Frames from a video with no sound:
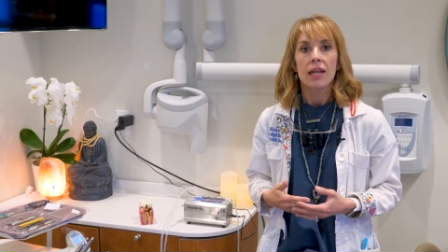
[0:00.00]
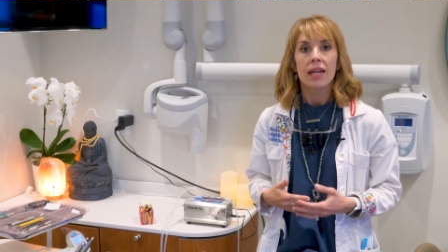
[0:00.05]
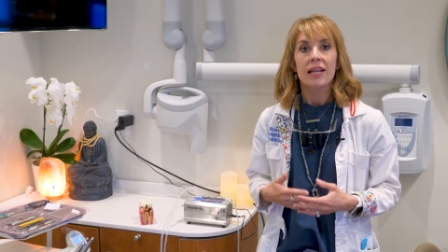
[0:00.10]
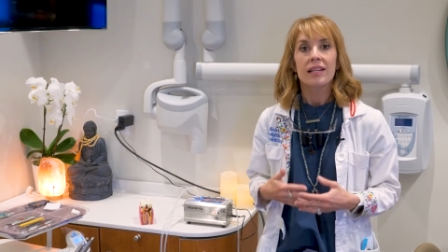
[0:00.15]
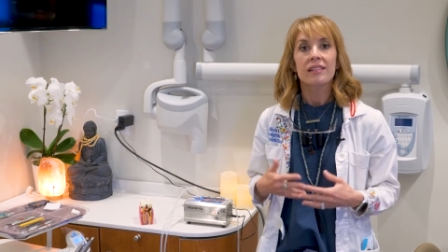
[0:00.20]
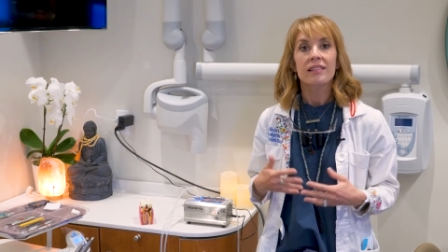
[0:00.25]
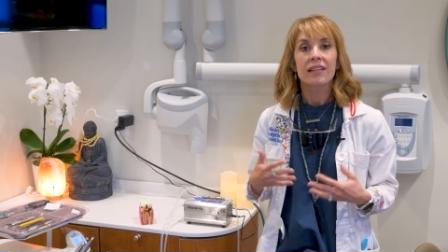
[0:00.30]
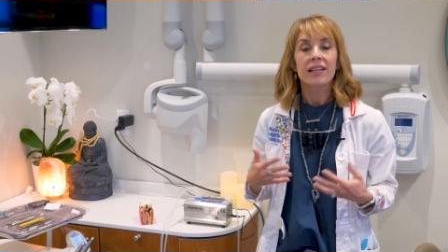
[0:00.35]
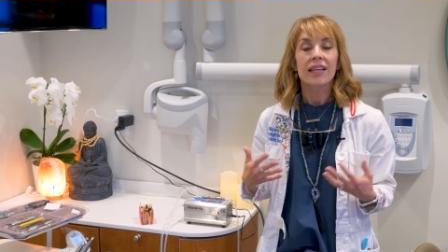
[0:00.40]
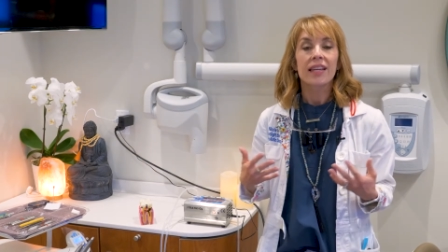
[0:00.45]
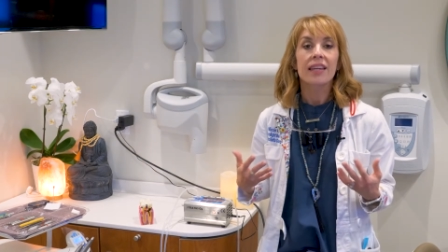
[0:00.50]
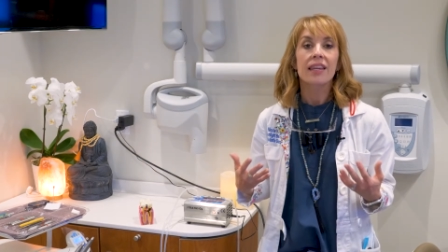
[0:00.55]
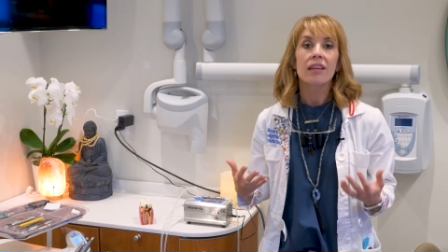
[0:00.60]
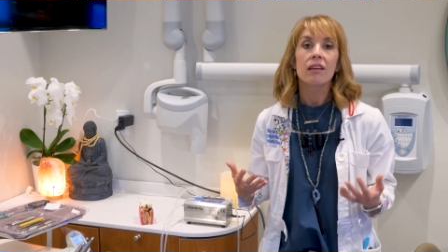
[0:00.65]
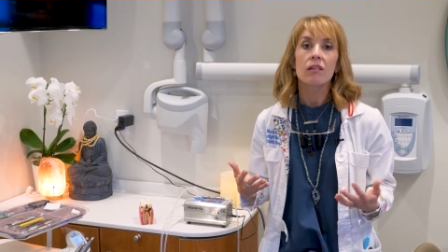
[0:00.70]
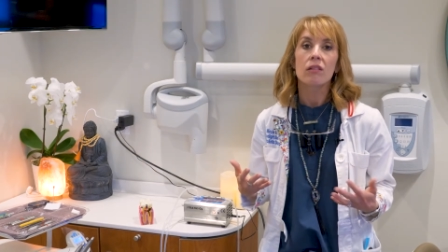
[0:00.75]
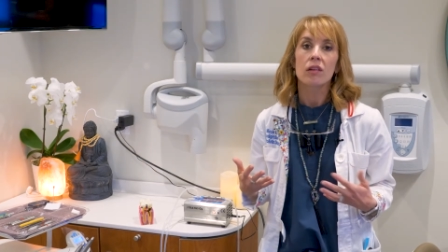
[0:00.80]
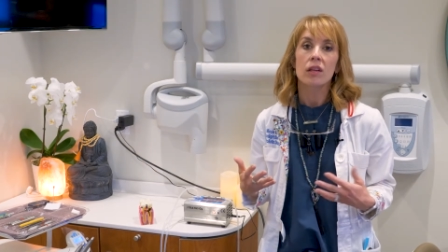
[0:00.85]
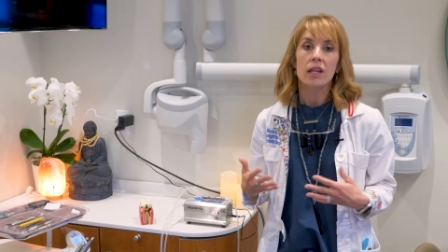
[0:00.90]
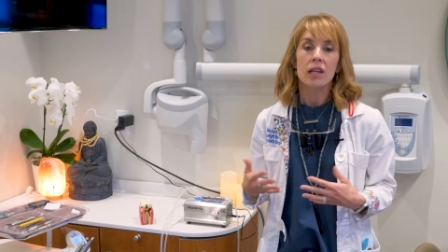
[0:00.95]
is going to
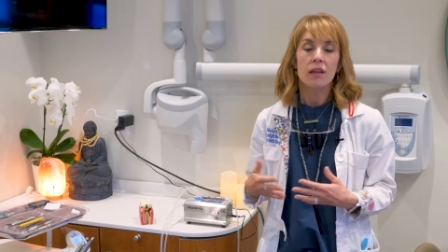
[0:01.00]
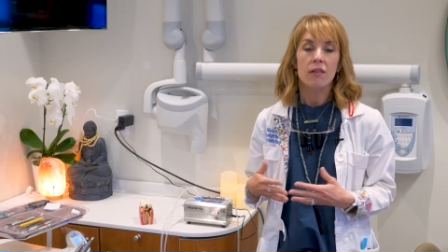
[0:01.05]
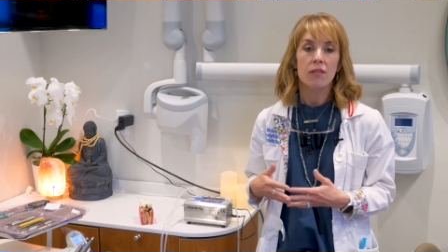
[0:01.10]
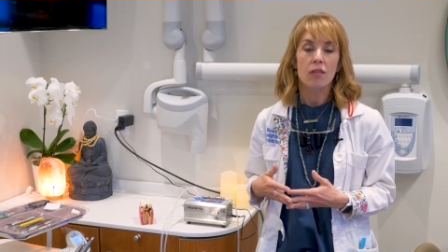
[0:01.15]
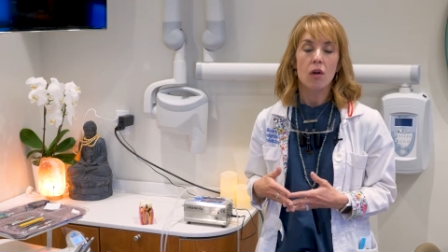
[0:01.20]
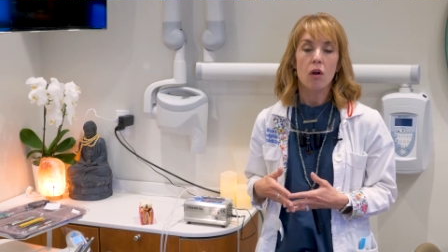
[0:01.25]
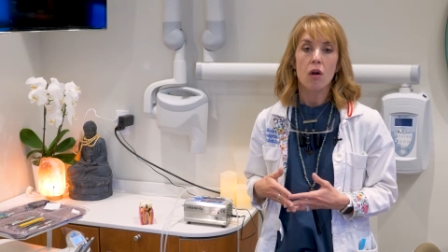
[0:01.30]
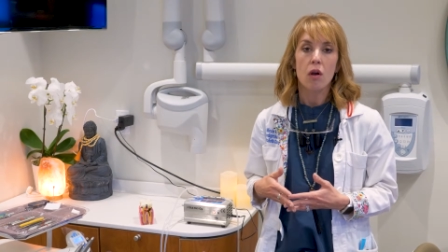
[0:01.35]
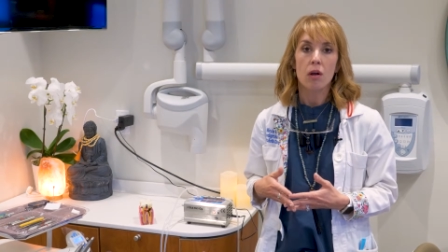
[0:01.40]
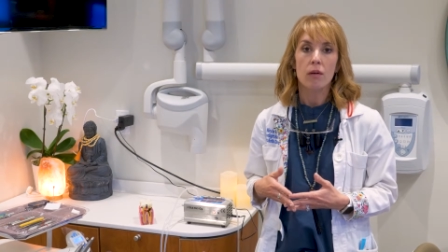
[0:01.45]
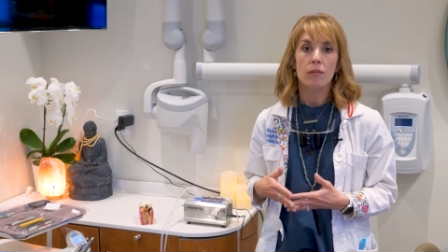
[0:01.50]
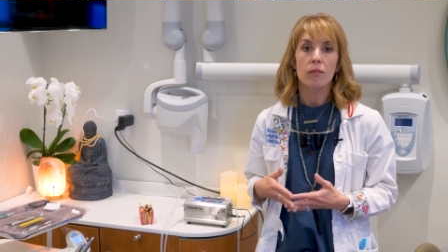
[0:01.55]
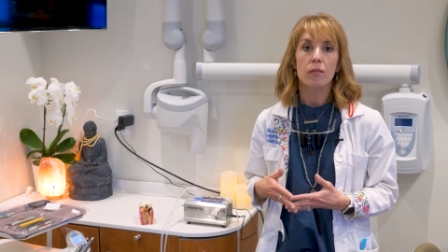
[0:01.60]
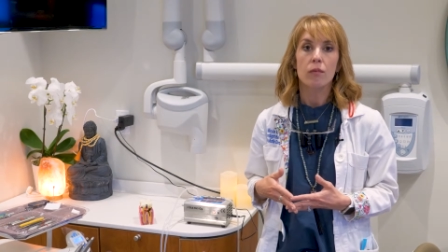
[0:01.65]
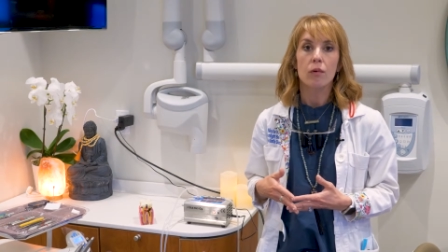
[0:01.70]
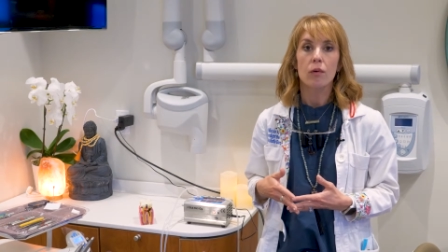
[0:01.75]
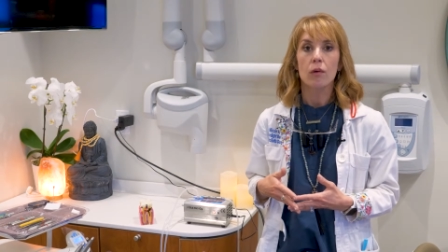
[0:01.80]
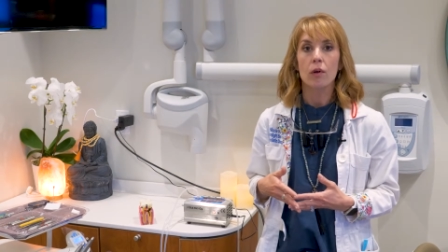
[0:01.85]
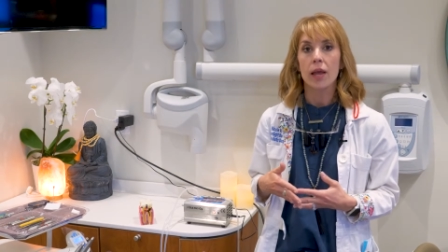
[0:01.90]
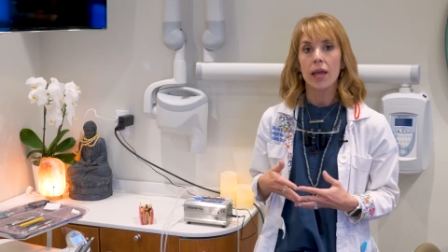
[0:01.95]
kill any of the
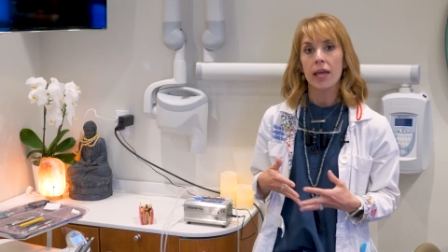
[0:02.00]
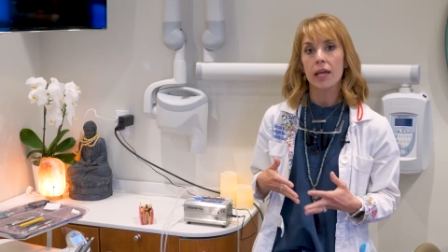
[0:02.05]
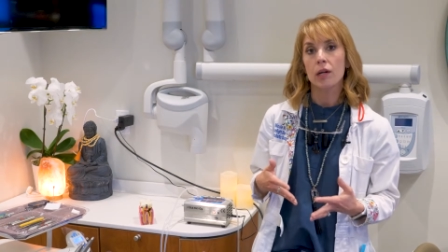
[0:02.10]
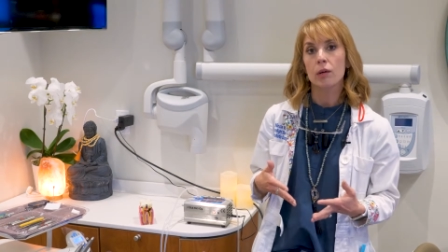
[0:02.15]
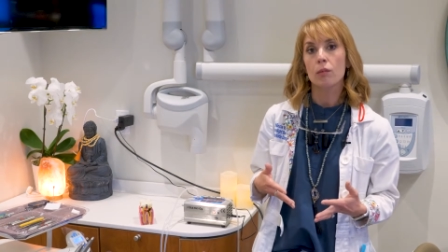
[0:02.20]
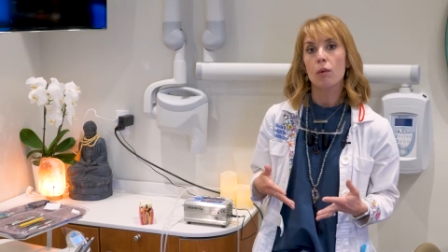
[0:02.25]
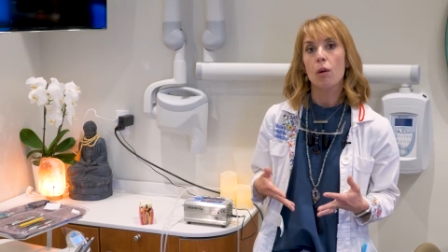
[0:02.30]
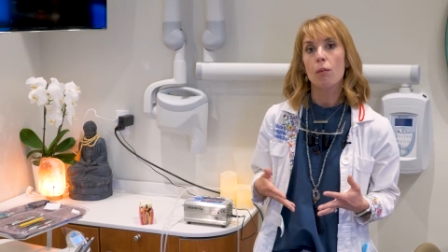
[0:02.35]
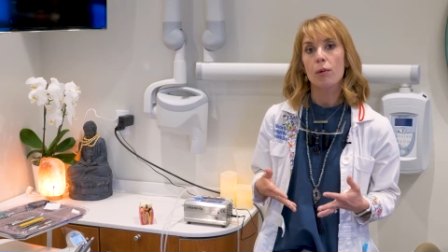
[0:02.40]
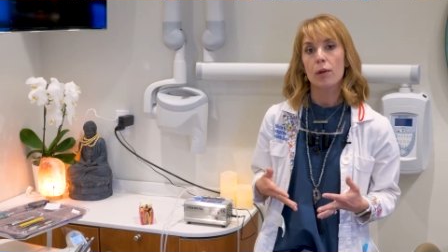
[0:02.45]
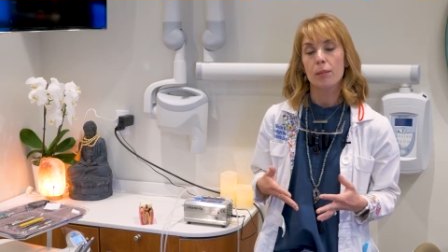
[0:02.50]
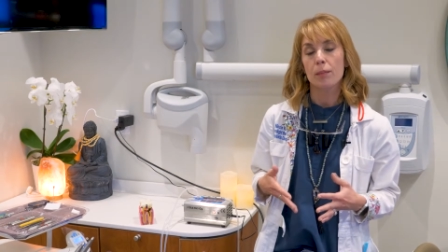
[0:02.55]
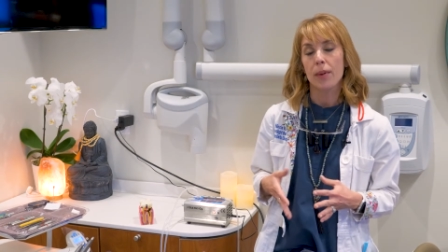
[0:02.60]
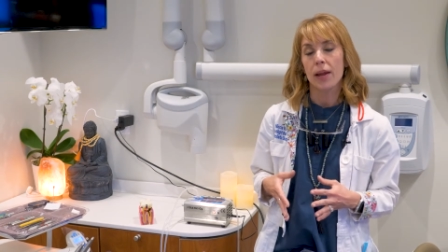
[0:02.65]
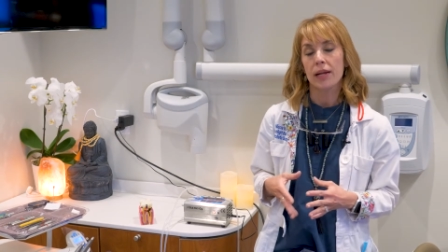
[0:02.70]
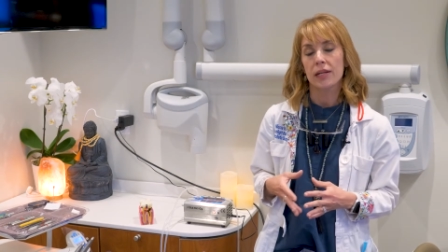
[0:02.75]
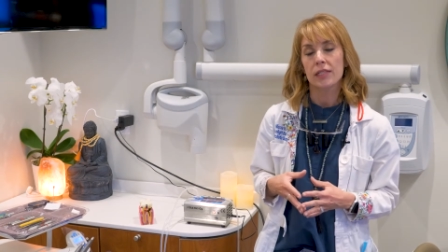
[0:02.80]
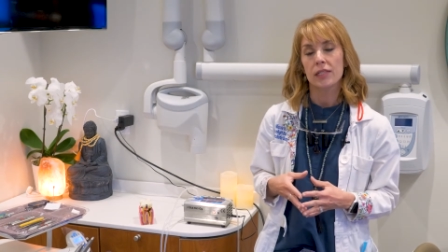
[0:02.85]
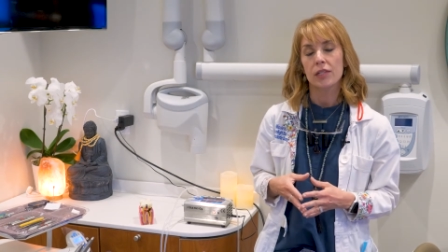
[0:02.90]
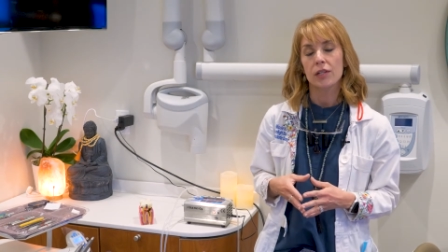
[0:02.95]
harmful anaerobic
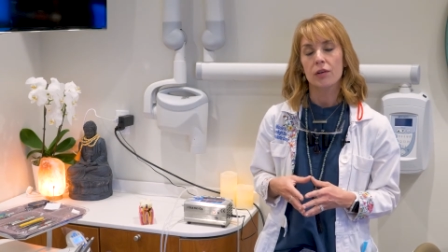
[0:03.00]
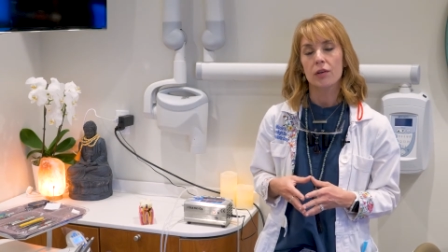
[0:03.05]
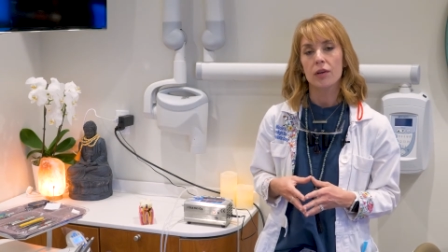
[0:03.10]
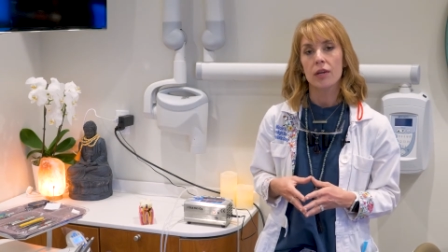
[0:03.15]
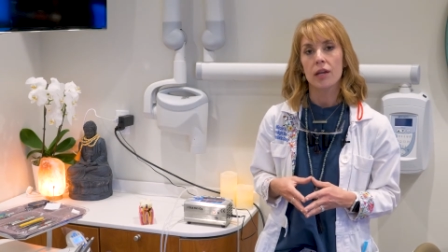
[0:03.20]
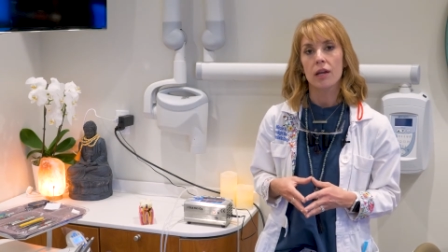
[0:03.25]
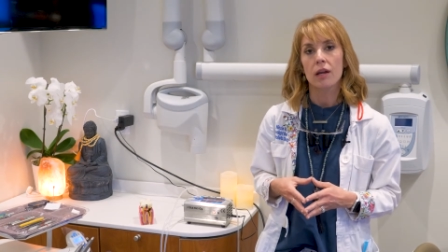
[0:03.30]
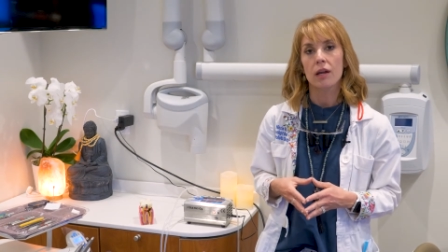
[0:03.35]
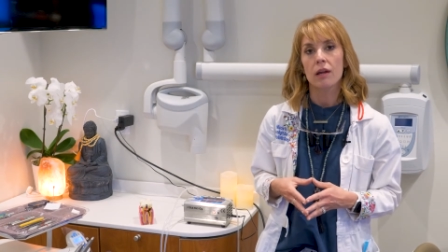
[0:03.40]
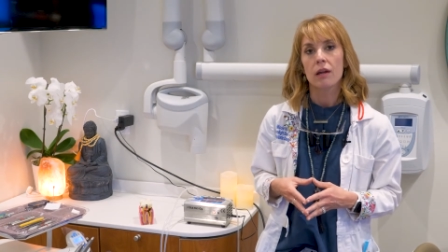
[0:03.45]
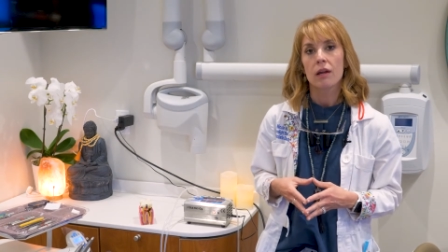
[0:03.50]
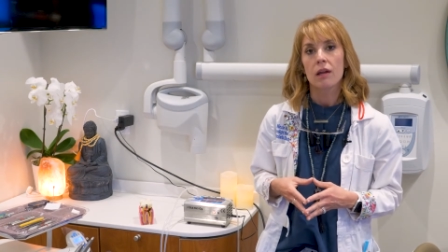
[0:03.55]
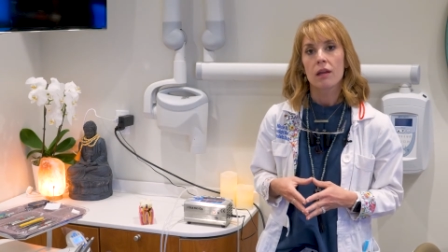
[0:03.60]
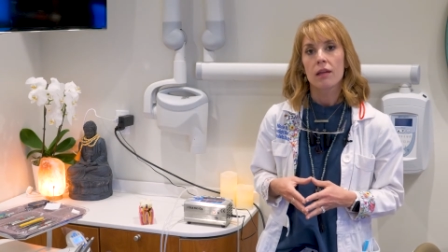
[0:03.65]
bacteria